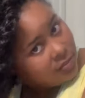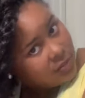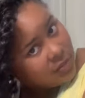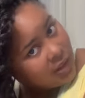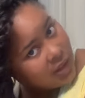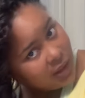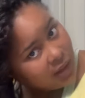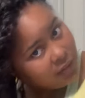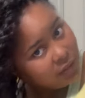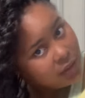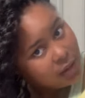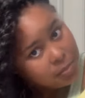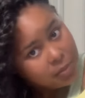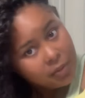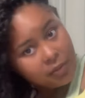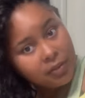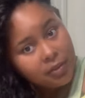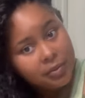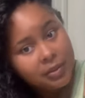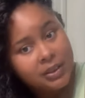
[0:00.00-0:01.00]
I flip it
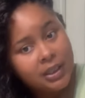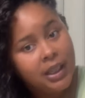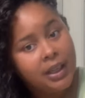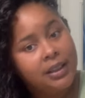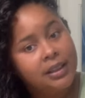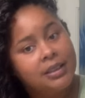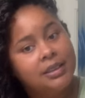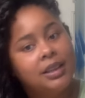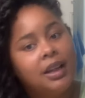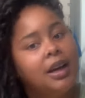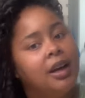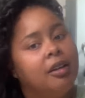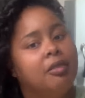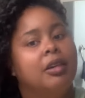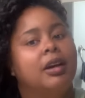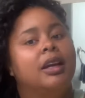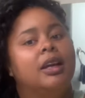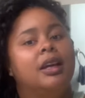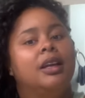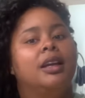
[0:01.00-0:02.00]
from side to side,
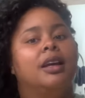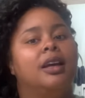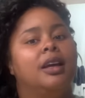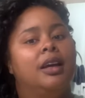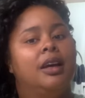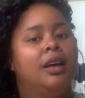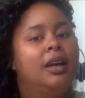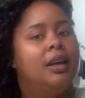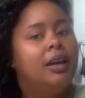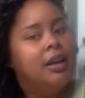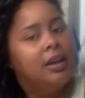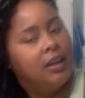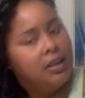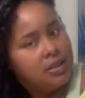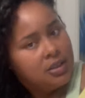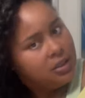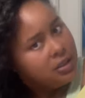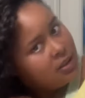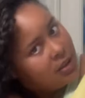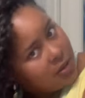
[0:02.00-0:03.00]
raking it. And as you
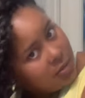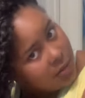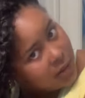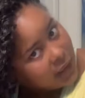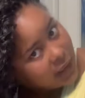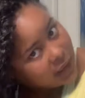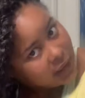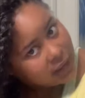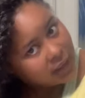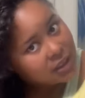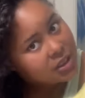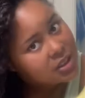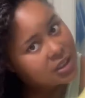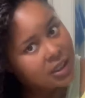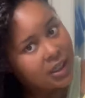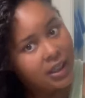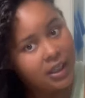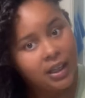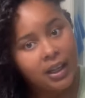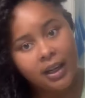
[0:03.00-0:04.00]
see, when I get the
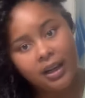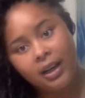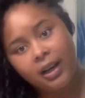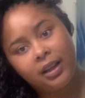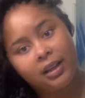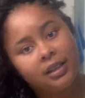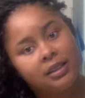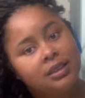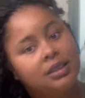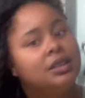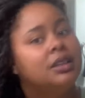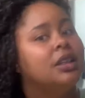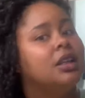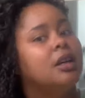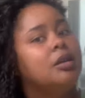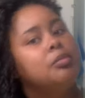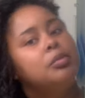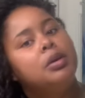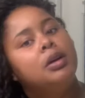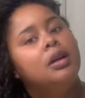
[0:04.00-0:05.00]
shed, I kind of
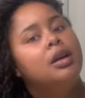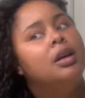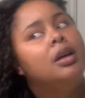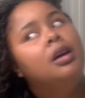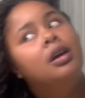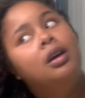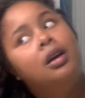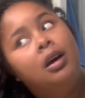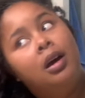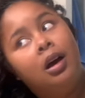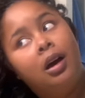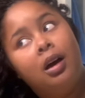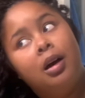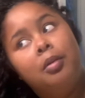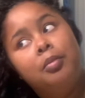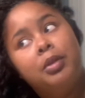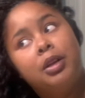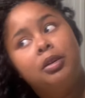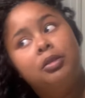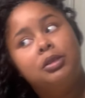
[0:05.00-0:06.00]
snip
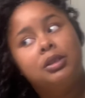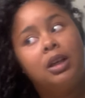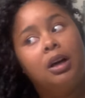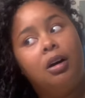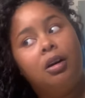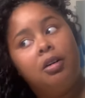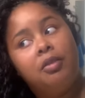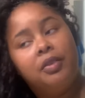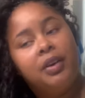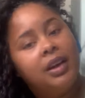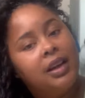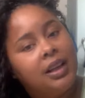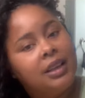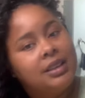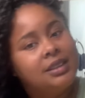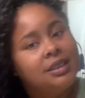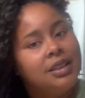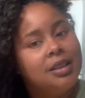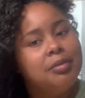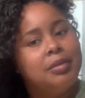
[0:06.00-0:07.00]
those off, and I
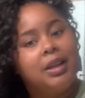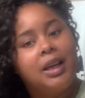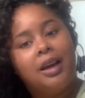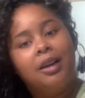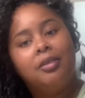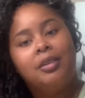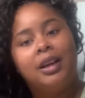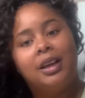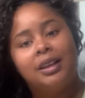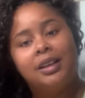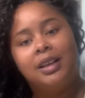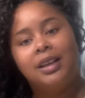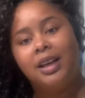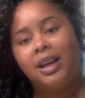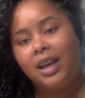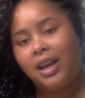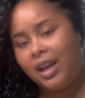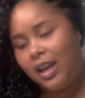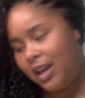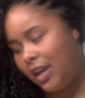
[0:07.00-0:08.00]
snip down at an
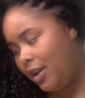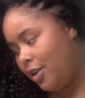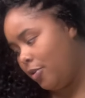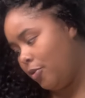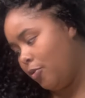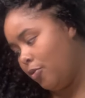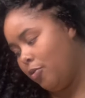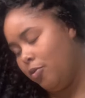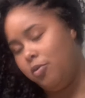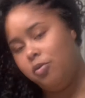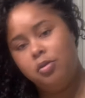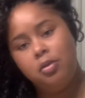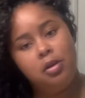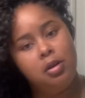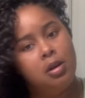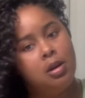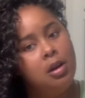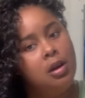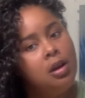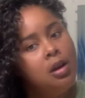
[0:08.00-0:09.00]
angle,
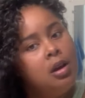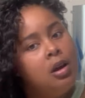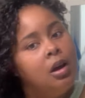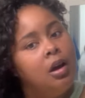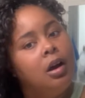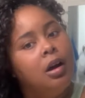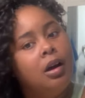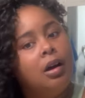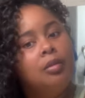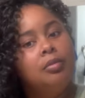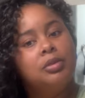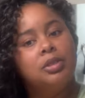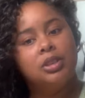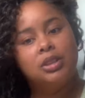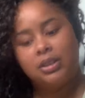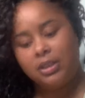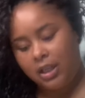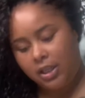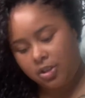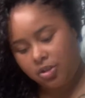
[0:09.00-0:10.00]
just
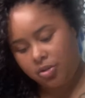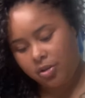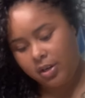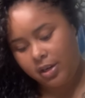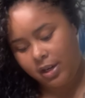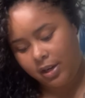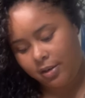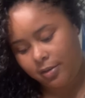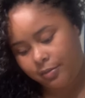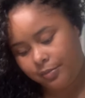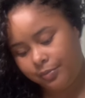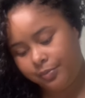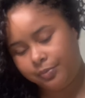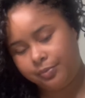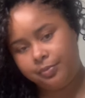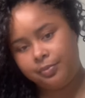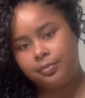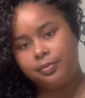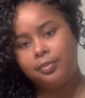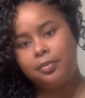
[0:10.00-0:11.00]
not straight down.
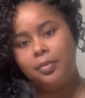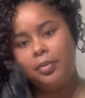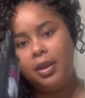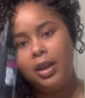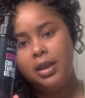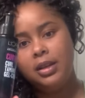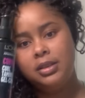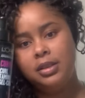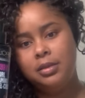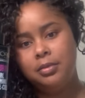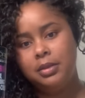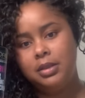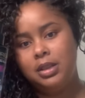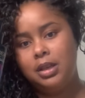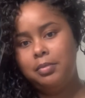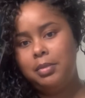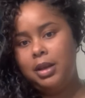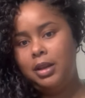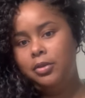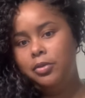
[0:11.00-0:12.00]
So then I'm gonna take
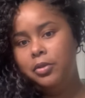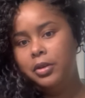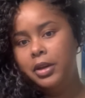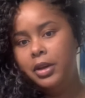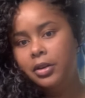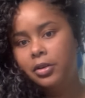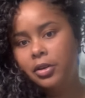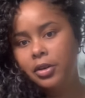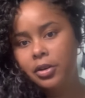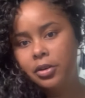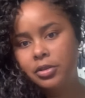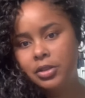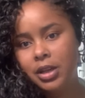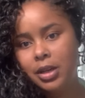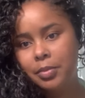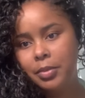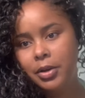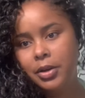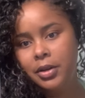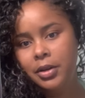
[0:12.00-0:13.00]
my L'Oreal Curl
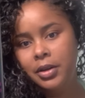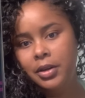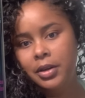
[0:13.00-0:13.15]
Tamer.